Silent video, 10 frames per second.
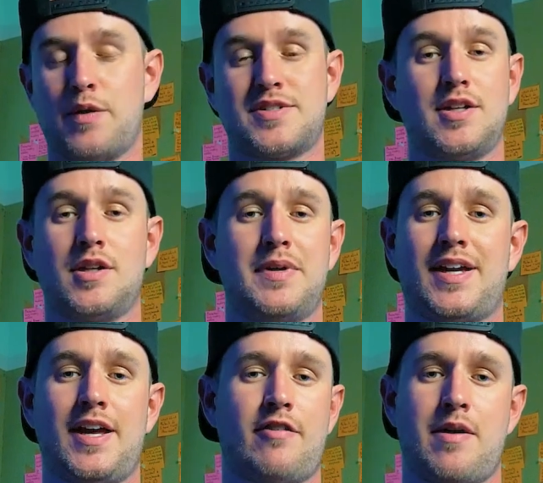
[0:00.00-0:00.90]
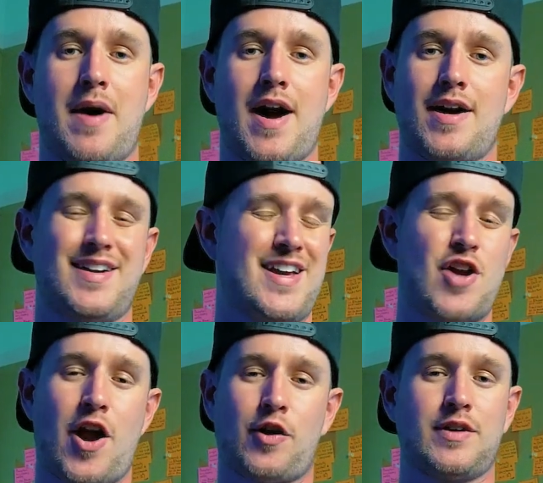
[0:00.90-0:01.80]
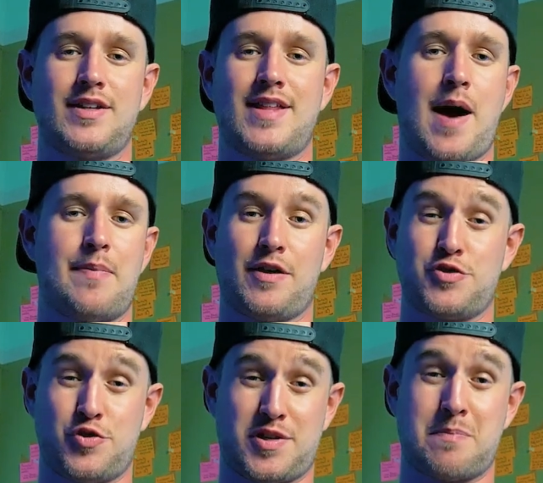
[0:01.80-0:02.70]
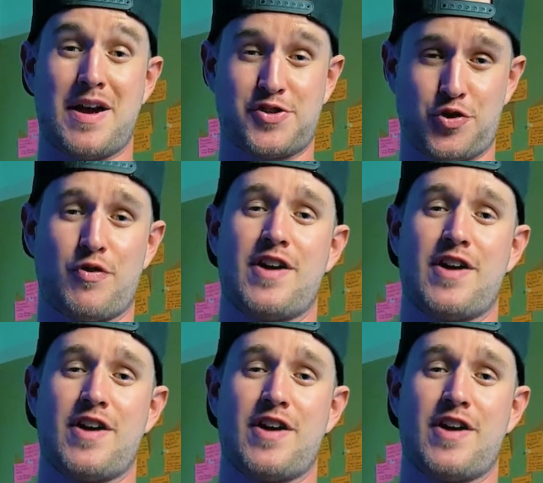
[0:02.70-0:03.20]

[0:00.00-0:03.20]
I was still a beginner at Maya, and not only that, but I was using Mental